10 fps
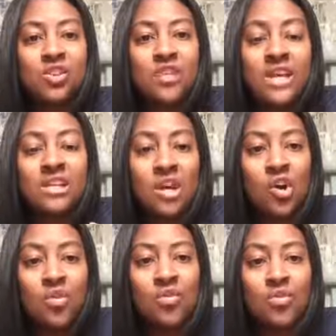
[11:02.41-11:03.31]
so they
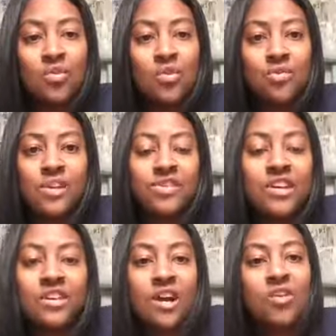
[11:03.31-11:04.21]
know that
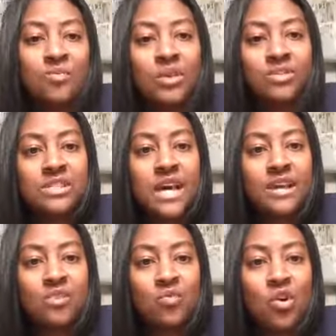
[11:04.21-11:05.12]
they're not going to be on the side
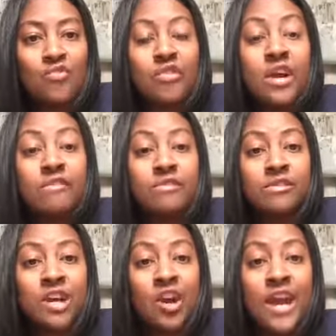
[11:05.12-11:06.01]
of the road forever.
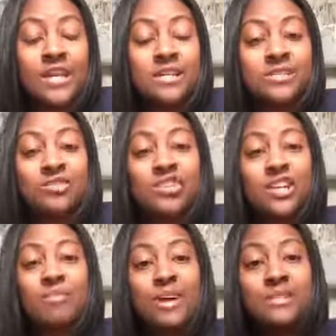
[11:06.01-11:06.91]
All right? So
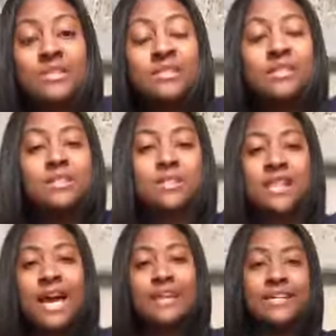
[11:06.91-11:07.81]
share the message,
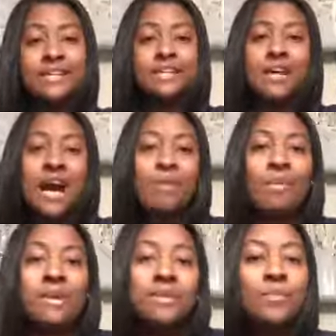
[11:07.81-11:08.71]
like it,
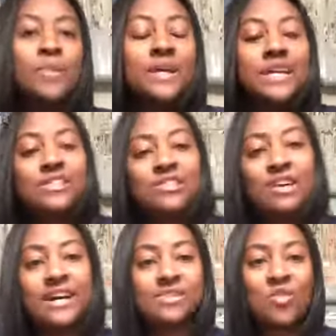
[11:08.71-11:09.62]
comment, and I'll see you
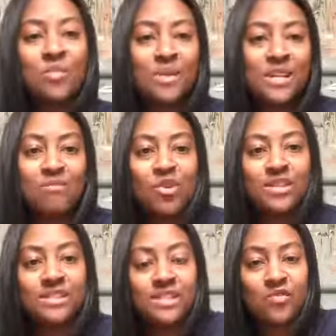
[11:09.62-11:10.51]
guys on Monday
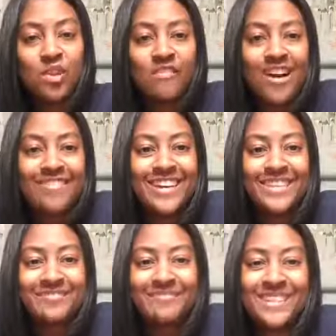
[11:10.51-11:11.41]
morning, six forty-five a
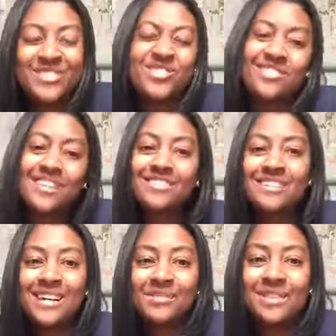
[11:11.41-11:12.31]
m Eastern Standard
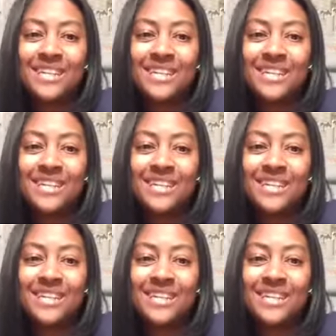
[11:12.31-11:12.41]
Time.